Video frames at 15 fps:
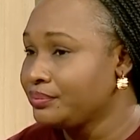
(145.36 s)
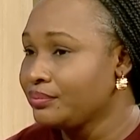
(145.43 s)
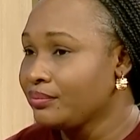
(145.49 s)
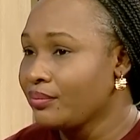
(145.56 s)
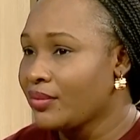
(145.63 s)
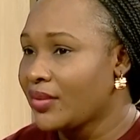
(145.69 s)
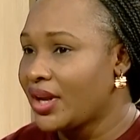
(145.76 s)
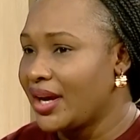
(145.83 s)

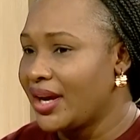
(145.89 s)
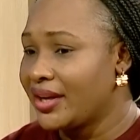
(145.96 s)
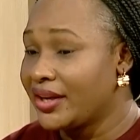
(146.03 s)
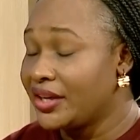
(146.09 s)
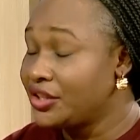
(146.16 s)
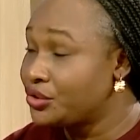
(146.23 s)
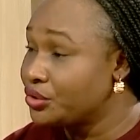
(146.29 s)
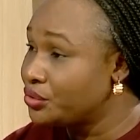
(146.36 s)
Amazing. And I
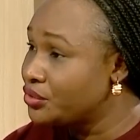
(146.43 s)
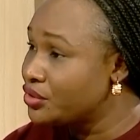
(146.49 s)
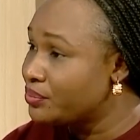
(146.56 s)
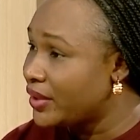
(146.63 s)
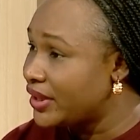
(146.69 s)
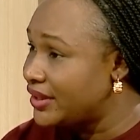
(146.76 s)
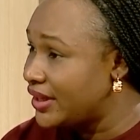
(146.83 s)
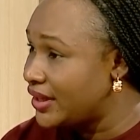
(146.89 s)
introduced
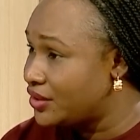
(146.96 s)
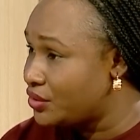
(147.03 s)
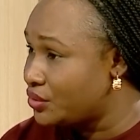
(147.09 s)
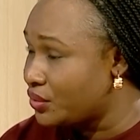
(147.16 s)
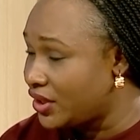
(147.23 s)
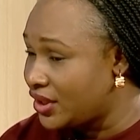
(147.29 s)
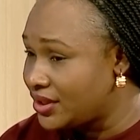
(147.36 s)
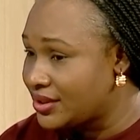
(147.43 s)
my dad
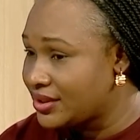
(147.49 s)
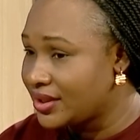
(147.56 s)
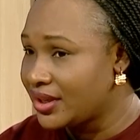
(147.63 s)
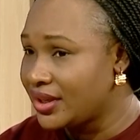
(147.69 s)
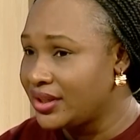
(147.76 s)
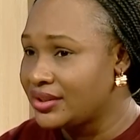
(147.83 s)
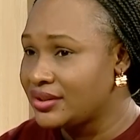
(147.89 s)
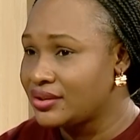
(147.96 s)
to it.
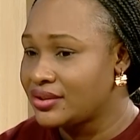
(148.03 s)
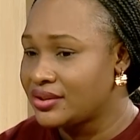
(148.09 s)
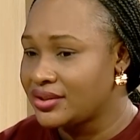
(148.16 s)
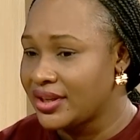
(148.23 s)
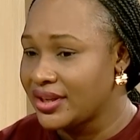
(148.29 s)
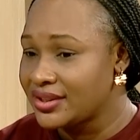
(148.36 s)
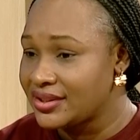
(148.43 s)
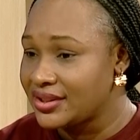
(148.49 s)
He
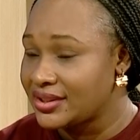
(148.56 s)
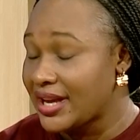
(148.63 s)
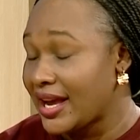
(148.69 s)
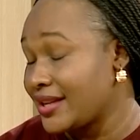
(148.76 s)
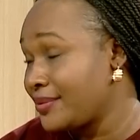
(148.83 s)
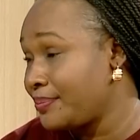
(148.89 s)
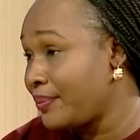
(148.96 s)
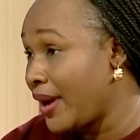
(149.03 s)
takes it
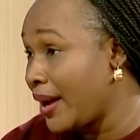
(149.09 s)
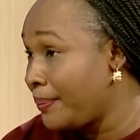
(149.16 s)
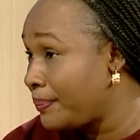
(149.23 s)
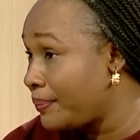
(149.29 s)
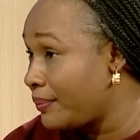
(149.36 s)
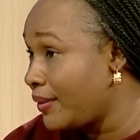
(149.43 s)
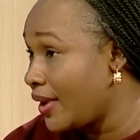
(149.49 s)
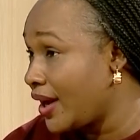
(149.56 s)
as pap
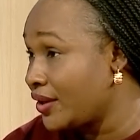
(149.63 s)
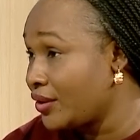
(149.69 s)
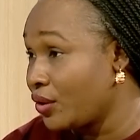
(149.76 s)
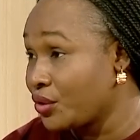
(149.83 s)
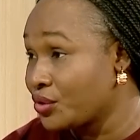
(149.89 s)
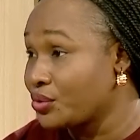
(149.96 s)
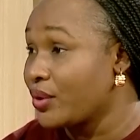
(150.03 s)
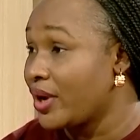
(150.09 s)
and
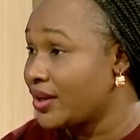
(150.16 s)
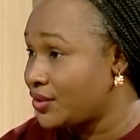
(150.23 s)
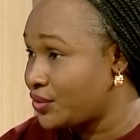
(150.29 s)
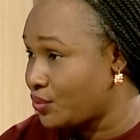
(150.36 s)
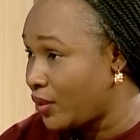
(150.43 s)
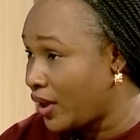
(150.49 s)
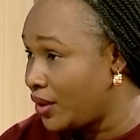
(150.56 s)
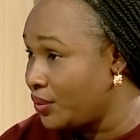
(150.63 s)
also as
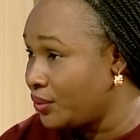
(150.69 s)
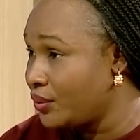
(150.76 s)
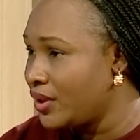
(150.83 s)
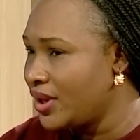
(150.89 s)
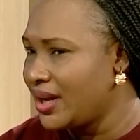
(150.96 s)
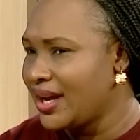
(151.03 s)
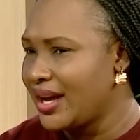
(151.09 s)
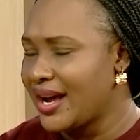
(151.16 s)
swallow.
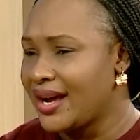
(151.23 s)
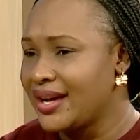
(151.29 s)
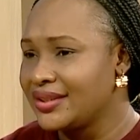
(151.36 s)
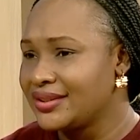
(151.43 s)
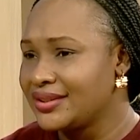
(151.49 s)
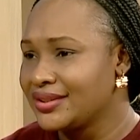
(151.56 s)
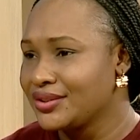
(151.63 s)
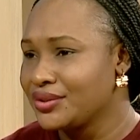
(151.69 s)
And
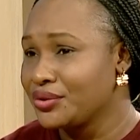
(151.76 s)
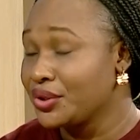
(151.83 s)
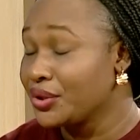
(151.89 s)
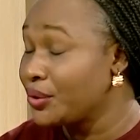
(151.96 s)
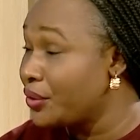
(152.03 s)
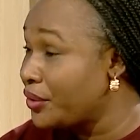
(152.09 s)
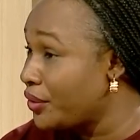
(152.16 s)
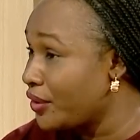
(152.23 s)
to the
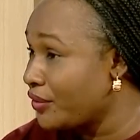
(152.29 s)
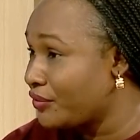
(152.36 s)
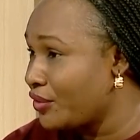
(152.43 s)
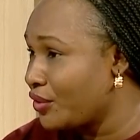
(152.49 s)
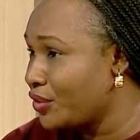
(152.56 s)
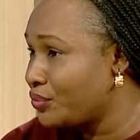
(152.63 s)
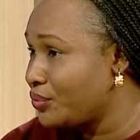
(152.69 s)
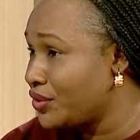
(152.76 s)
glory of
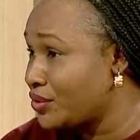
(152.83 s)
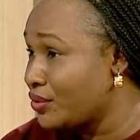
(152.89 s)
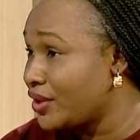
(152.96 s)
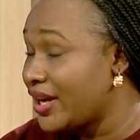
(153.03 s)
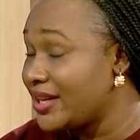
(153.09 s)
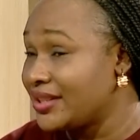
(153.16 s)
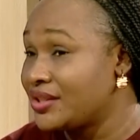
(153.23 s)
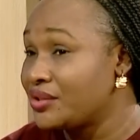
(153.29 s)
God, we saw
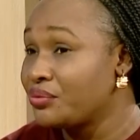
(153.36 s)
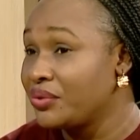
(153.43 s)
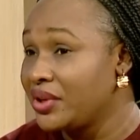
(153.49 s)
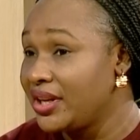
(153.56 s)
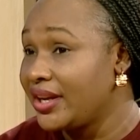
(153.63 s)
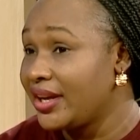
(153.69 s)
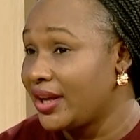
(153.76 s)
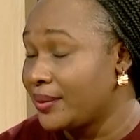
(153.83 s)
that it
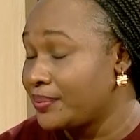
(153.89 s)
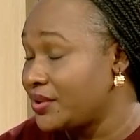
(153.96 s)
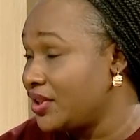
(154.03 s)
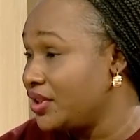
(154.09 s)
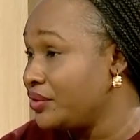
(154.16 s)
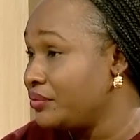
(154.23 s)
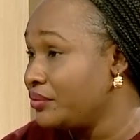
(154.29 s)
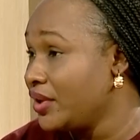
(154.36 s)
really helped
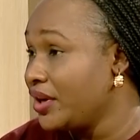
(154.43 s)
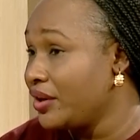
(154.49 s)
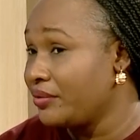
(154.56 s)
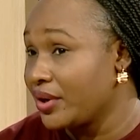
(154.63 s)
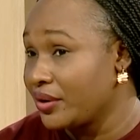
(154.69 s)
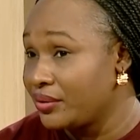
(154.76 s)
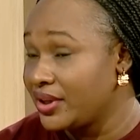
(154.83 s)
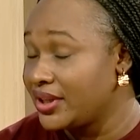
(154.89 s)
in
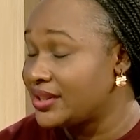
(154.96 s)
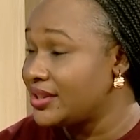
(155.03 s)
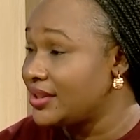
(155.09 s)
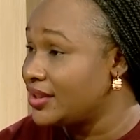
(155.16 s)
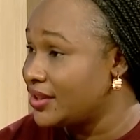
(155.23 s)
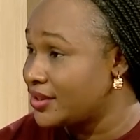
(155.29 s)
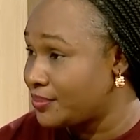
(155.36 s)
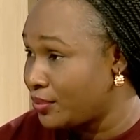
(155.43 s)
regulating
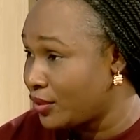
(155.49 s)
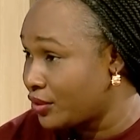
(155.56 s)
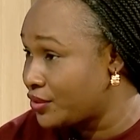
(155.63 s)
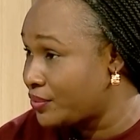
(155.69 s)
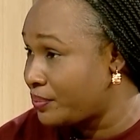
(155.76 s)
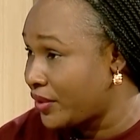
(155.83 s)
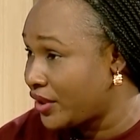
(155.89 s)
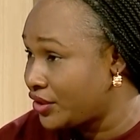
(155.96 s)
his blood
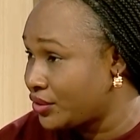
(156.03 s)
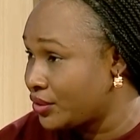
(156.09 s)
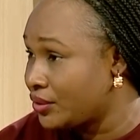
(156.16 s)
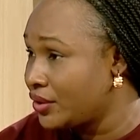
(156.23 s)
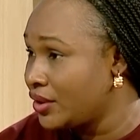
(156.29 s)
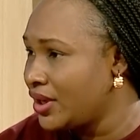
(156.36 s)
pressure.